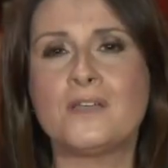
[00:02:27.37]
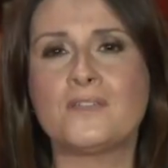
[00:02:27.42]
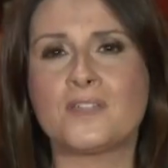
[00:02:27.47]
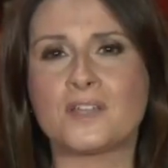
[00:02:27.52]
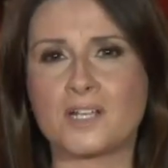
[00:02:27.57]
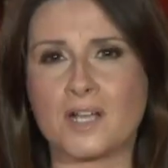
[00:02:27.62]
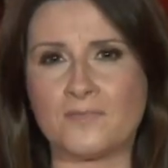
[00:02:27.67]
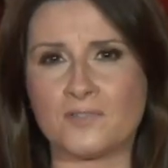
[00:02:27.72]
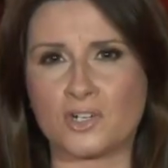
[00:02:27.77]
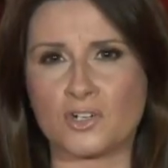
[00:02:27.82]

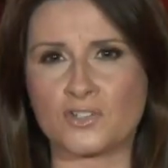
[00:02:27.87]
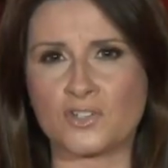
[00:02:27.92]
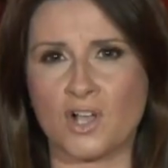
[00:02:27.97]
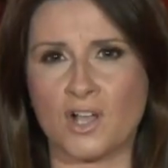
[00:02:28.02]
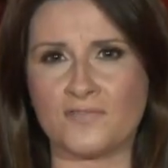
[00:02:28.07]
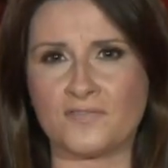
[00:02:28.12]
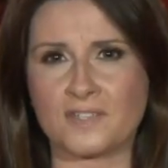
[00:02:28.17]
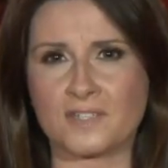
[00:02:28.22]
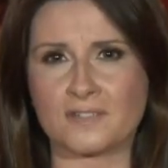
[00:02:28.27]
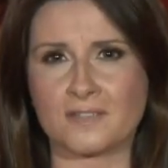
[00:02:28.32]
The governor's
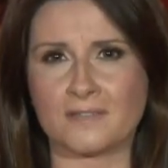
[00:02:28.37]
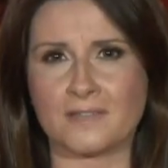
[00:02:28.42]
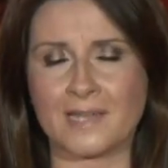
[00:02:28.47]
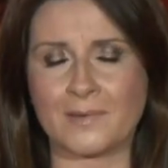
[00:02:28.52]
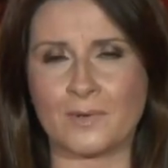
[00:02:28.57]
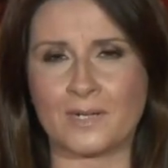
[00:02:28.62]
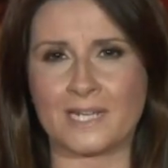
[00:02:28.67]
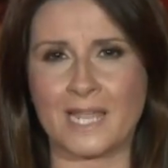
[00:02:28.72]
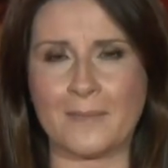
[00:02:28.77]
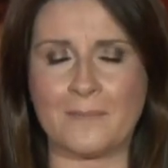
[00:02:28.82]
office said
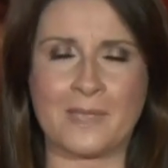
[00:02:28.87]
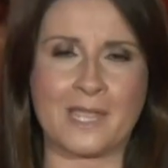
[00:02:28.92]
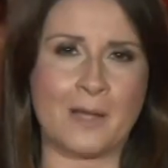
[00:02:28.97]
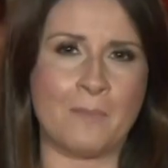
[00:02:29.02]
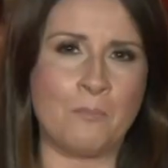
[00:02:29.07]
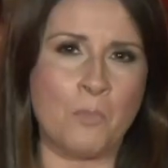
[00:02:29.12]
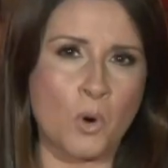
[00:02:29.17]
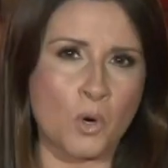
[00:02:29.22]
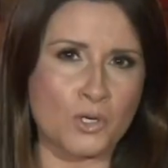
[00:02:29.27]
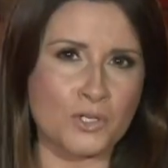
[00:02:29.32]
they would get me a
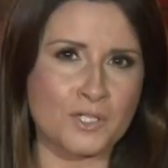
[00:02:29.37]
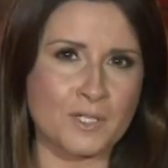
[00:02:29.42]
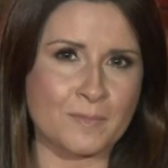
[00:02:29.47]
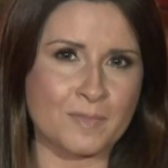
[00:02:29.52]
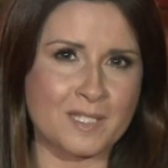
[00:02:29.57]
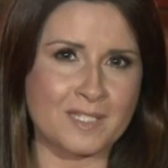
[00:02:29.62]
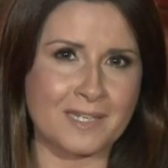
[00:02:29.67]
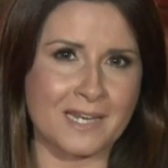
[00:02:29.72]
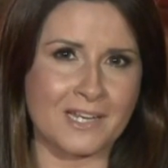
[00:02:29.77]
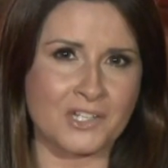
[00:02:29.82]
more
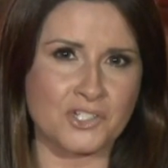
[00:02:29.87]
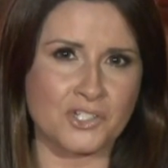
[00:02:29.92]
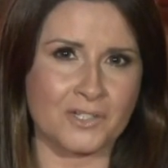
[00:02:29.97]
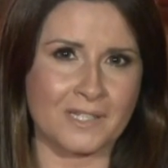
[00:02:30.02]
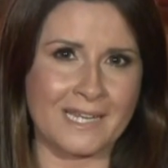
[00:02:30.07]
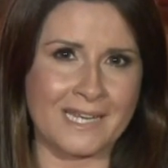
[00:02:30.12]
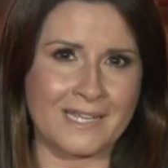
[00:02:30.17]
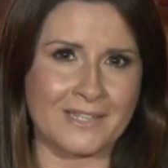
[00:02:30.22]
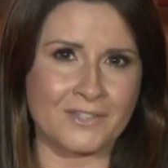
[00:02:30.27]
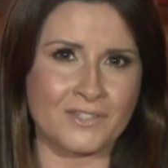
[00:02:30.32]

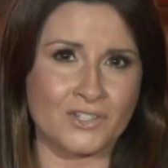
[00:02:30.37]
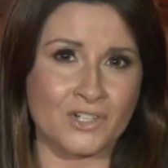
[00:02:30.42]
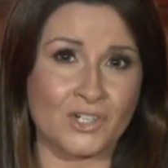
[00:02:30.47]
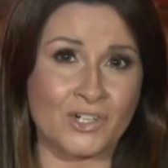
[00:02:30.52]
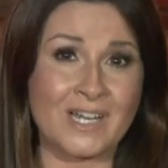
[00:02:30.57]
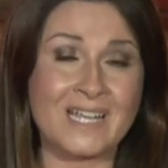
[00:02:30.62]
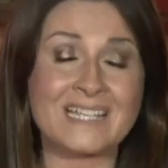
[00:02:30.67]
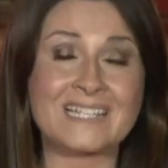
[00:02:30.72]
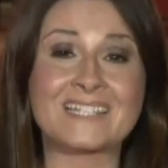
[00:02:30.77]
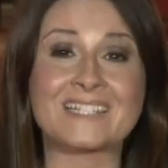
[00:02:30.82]
substantial
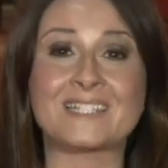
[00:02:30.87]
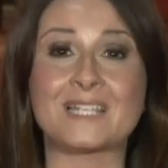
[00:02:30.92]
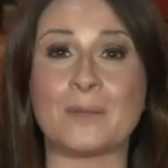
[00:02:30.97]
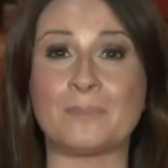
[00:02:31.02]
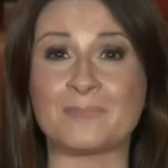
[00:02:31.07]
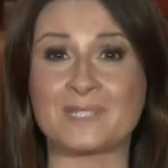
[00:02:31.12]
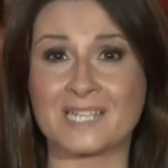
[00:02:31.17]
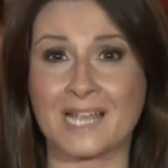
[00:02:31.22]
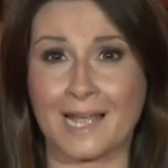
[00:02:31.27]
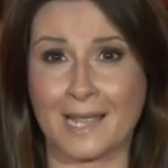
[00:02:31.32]
answer
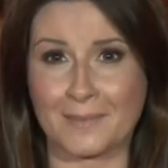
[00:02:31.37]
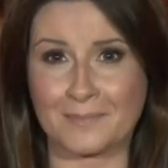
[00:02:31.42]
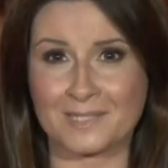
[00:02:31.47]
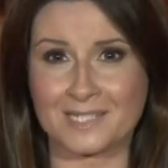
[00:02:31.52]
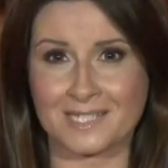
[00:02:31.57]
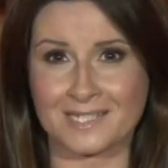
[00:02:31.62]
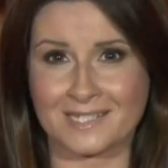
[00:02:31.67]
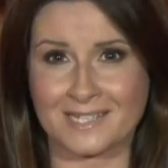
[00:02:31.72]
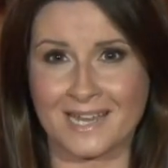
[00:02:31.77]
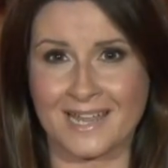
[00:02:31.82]
sometime
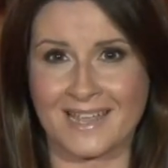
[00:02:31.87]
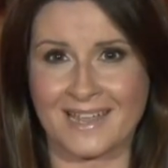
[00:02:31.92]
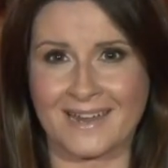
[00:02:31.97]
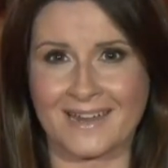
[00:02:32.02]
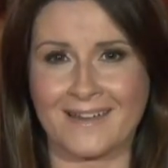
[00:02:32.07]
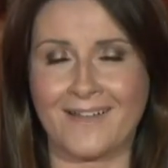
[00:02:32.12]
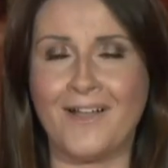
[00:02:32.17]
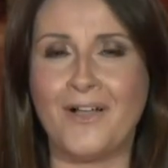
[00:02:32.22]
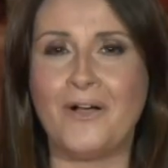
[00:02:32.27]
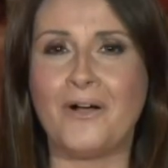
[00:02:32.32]

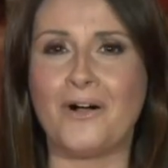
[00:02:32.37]
today.